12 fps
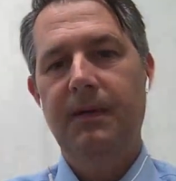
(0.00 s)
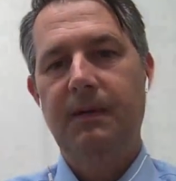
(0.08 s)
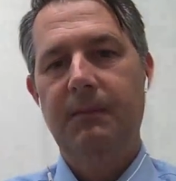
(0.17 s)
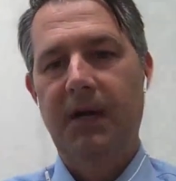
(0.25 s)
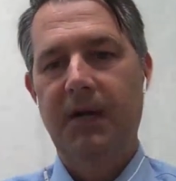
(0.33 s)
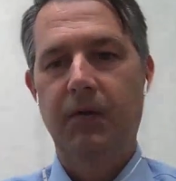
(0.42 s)

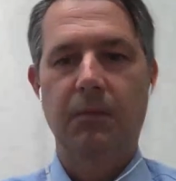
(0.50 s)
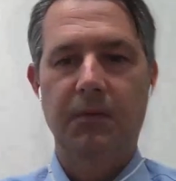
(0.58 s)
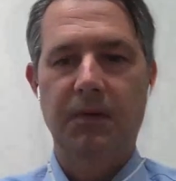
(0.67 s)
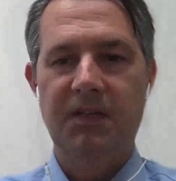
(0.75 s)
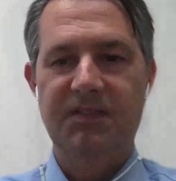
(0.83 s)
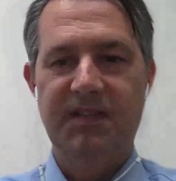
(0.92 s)
my
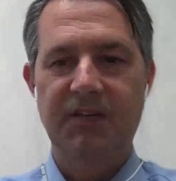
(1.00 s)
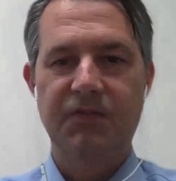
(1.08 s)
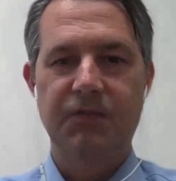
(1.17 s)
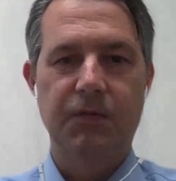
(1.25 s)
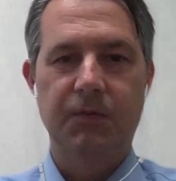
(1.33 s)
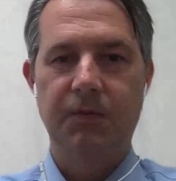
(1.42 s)
normally
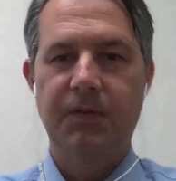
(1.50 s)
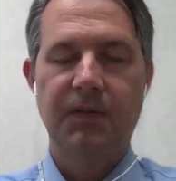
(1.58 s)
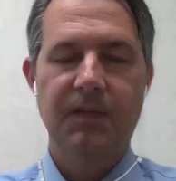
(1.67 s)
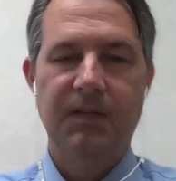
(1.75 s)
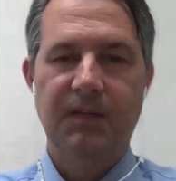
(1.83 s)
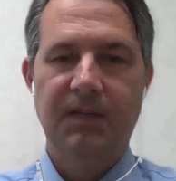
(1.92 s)
scheduled
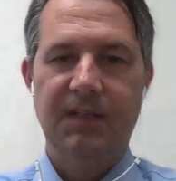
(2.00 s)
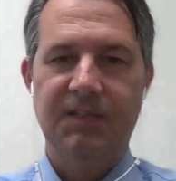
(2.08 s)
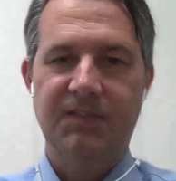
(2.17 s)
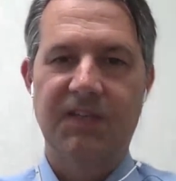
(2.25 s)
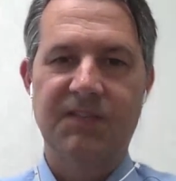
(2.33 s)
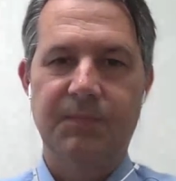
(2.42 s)

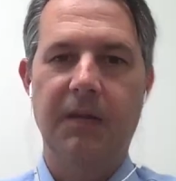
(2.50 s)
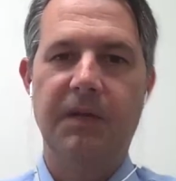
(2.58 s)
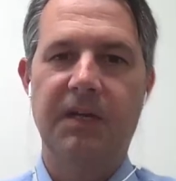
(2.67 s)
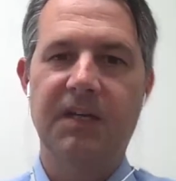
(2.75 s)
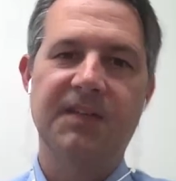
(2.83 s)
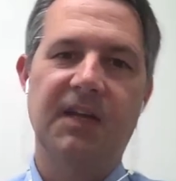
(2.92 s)
assessment
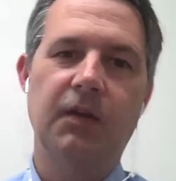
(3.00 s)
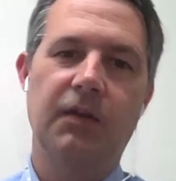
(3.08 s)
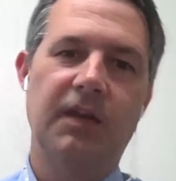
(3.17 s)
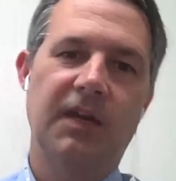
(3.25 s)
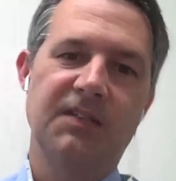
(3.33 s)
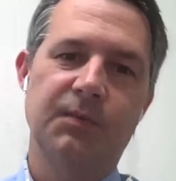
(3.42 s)
because I know the
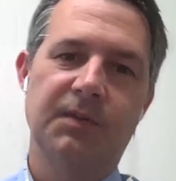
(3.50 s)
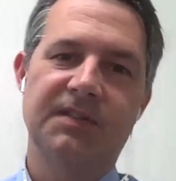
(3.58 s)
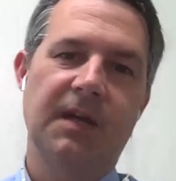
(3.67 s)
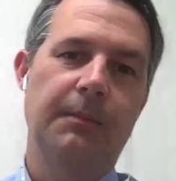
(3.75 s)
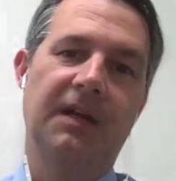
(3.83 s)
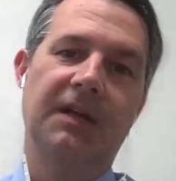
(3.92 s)
next one's
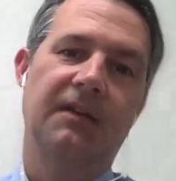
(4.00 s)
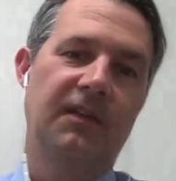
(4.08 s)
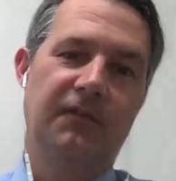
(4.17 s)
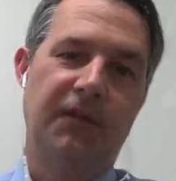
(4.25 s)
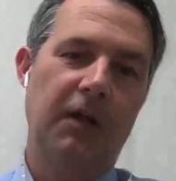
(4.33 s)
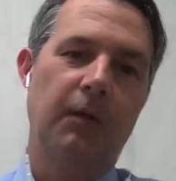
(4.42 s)
coming the
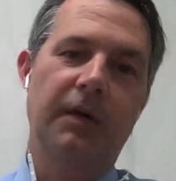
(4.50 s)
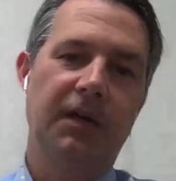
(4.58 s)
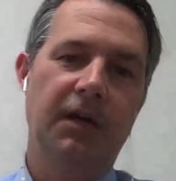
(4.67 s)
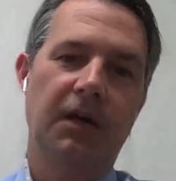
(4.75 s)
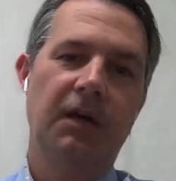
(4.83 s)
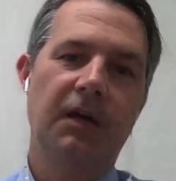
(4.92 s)
following
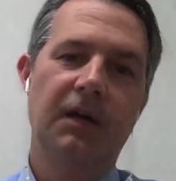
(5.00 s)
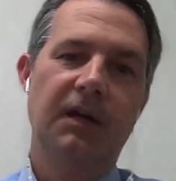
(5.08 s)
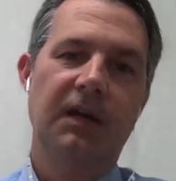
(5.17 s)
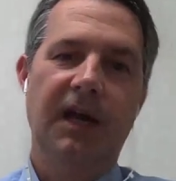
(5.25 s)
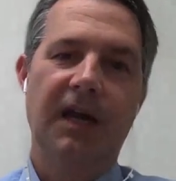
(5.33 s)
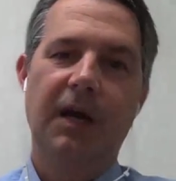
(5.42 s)
year,
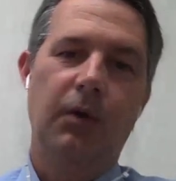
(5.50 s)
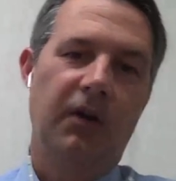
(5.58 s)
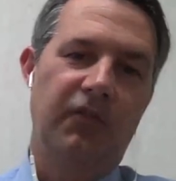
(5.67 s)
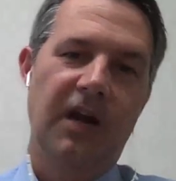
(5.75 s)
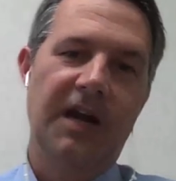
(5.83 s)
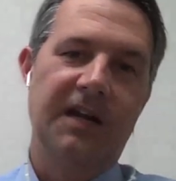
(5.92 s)
and I want to
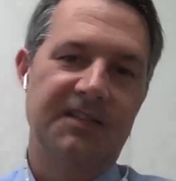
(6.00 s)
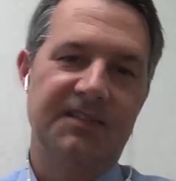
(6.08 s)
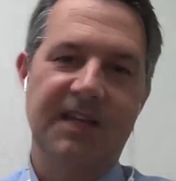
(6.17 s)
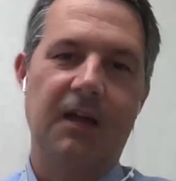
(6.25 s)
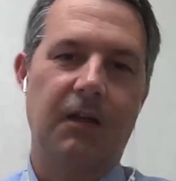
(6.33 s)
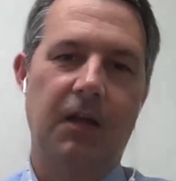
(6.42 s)
drag this
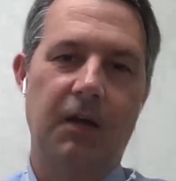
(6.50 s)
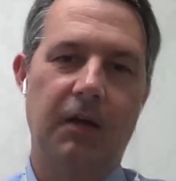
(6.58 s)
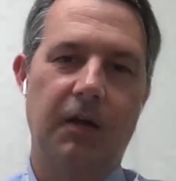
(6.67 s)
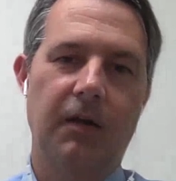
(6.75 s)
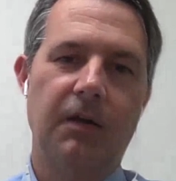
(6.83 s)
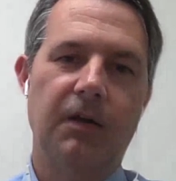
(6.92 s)
out
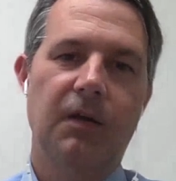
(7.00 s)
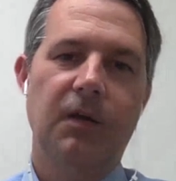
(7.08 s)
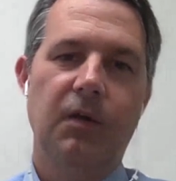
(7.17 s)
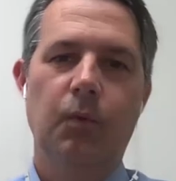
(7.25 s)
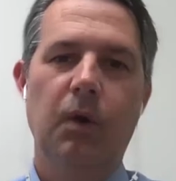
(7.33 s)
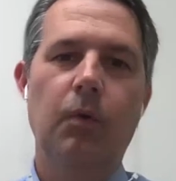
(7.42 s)
longer.
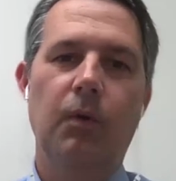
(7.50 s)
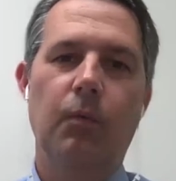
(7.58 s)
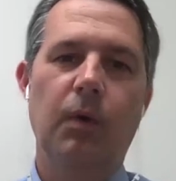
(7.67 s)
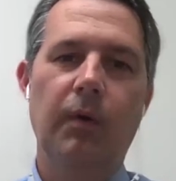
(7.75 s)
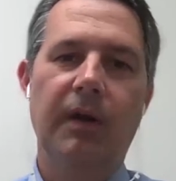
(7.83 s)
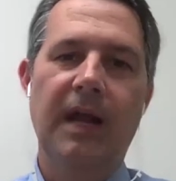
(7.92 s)

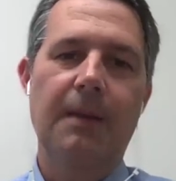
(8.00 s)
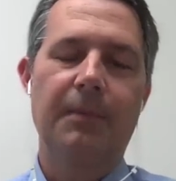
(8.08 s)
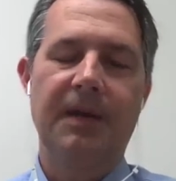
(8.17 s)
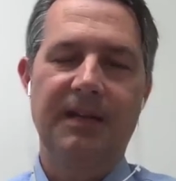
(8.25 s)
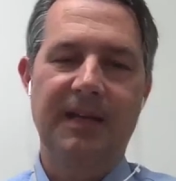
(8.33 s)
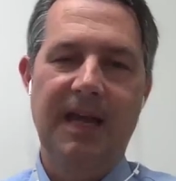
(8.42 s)
What would happen
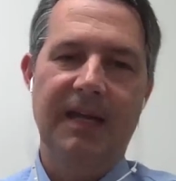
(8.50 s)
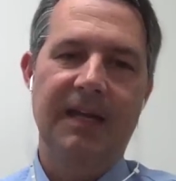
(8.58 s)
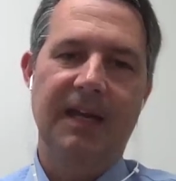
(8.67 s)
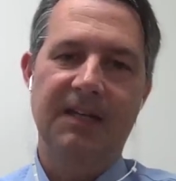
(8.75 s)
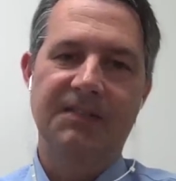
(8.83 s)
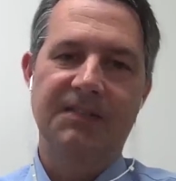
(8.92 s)
in that
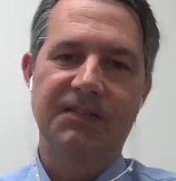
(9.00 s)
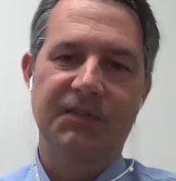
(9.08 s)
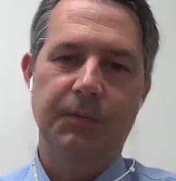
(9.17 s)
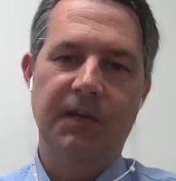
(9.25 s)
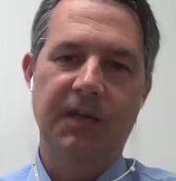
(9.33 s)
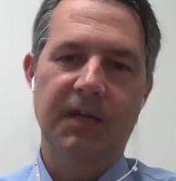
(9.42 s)
case is you
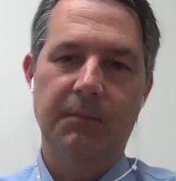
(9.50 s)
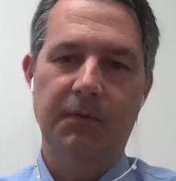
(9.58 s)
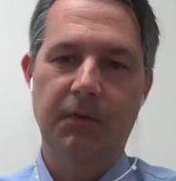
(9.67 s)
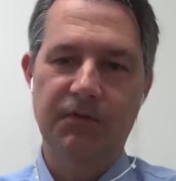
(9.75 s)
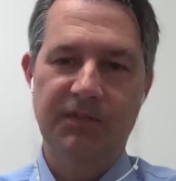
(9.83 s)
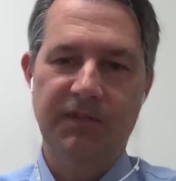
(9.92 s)
would end up
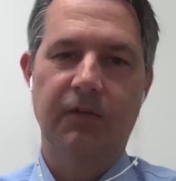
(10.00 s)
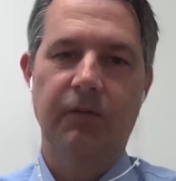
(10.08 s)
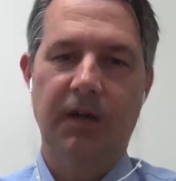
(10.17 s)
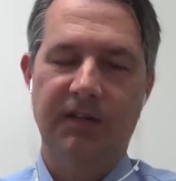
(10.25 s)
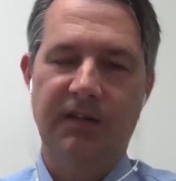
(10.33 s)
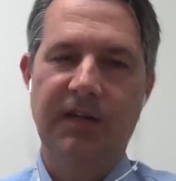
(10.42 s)
losing
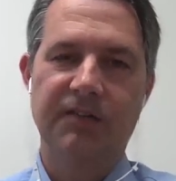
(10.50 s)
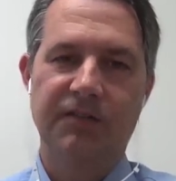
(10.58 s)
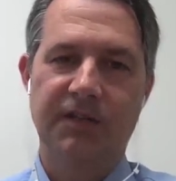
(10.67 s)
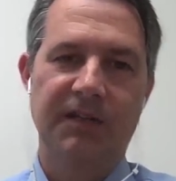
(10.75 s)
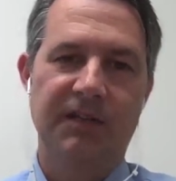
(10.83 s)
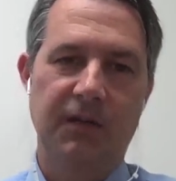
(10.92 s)

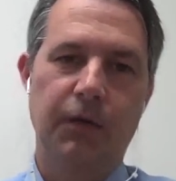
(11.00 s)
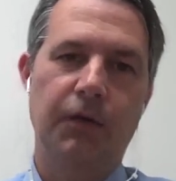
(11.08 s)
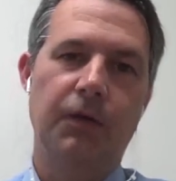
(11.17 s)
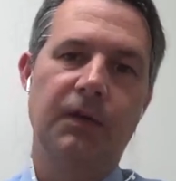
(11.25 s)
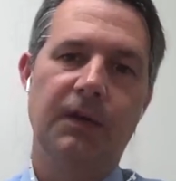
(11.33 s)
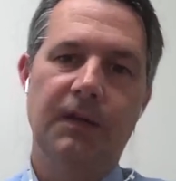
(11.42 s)
accreditation until